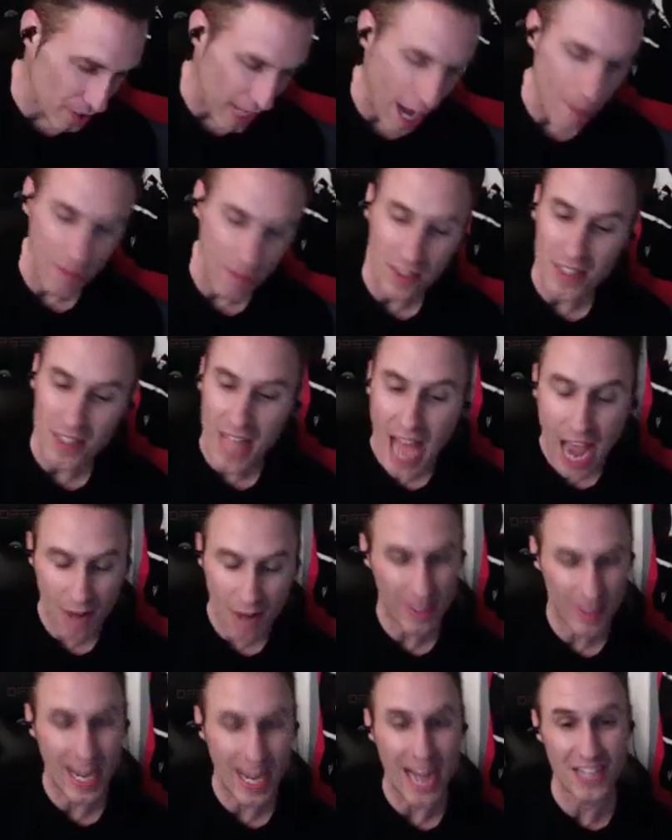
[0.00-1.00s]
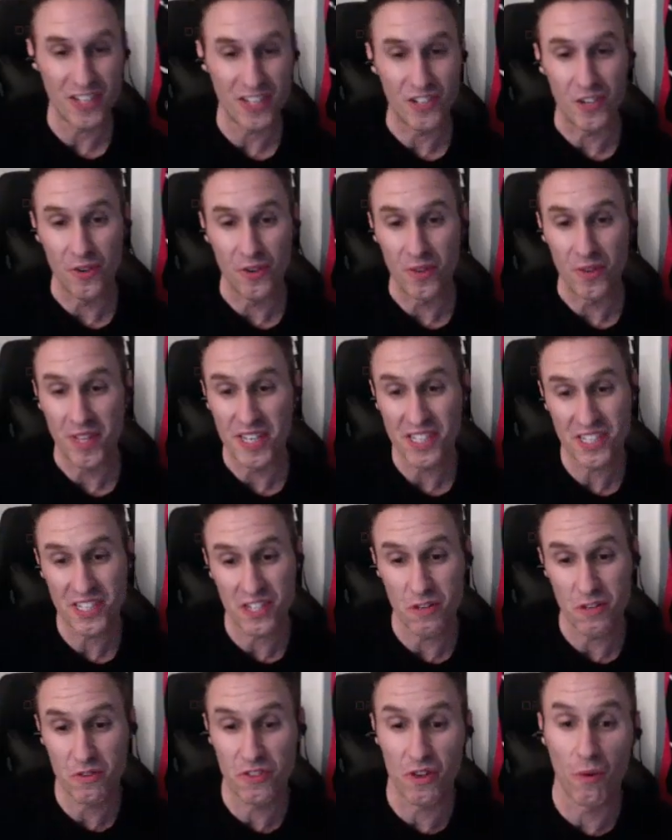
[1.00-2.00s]
I'm glad we got to do this.
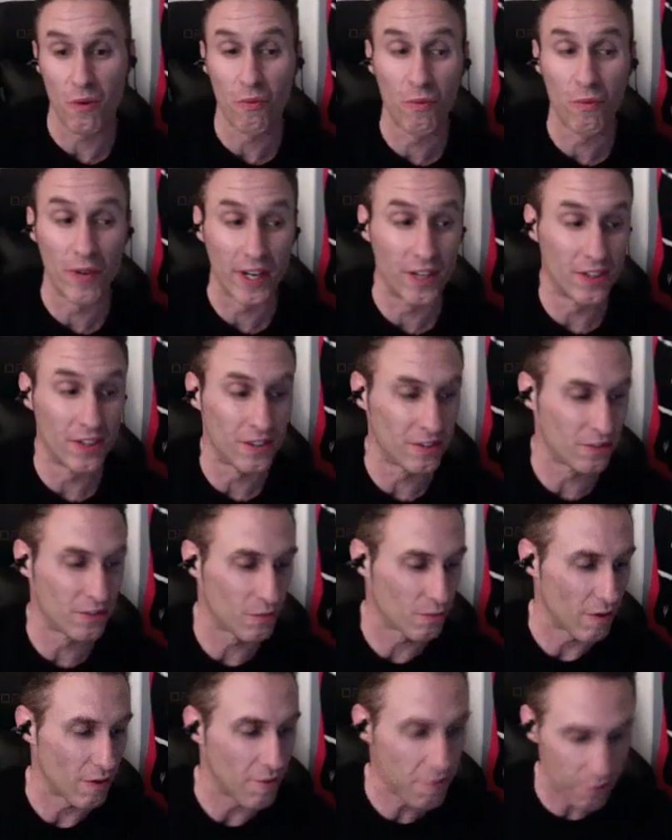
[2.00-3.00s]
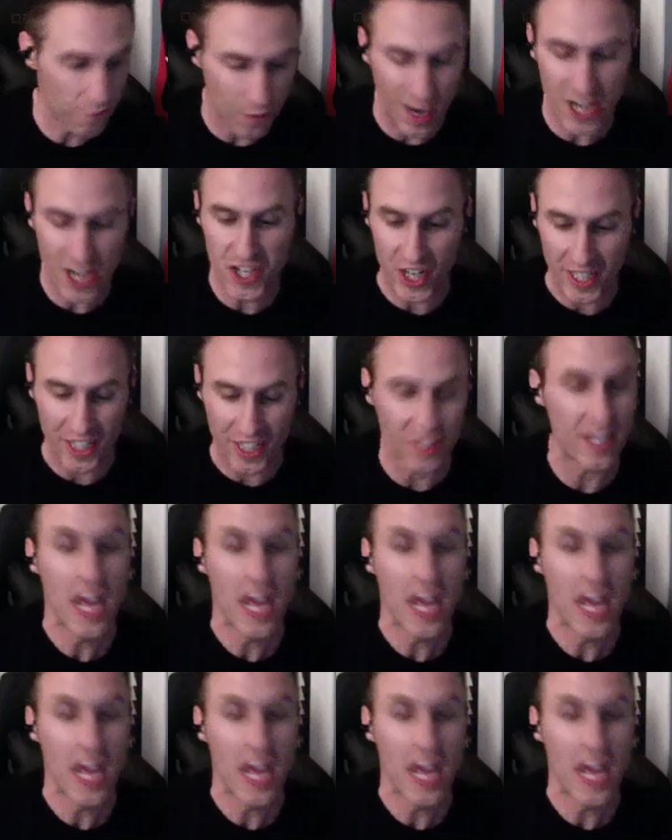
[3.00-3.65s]
This is a real refreshing deal.